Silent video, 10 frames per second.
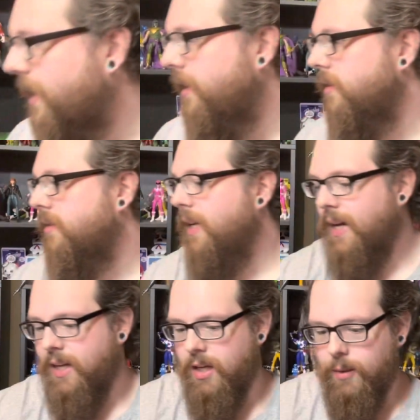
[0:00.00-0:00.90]
this
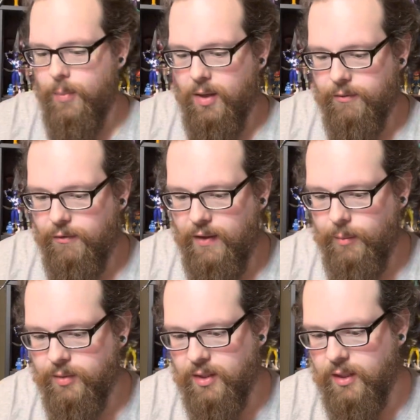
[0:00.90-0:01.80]
guy up off of
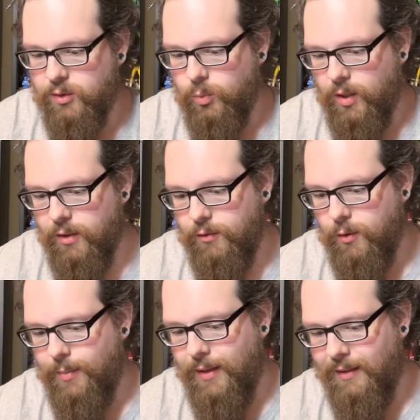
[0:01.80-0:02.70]
Amazon as well for
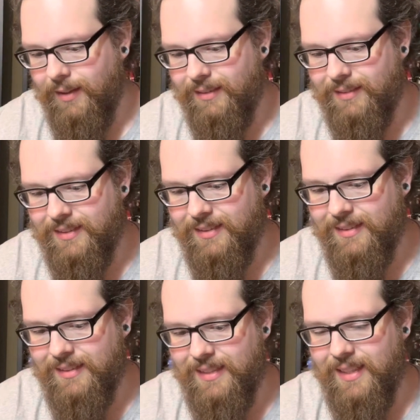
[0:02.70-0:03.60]
about like
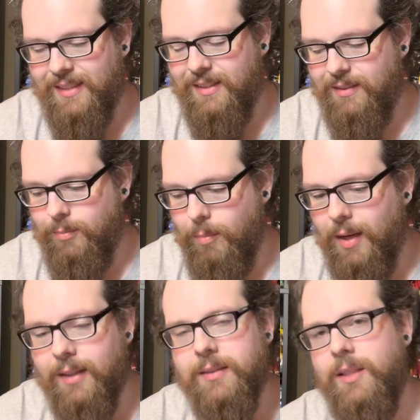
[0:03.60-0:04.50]

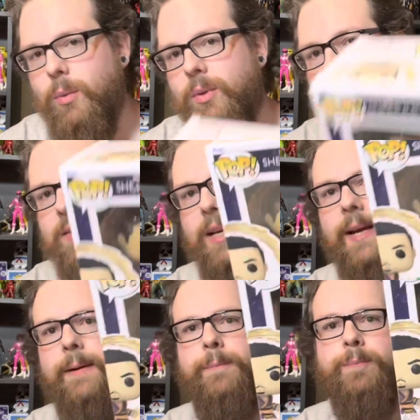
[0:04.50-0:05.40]
$6, I want to say.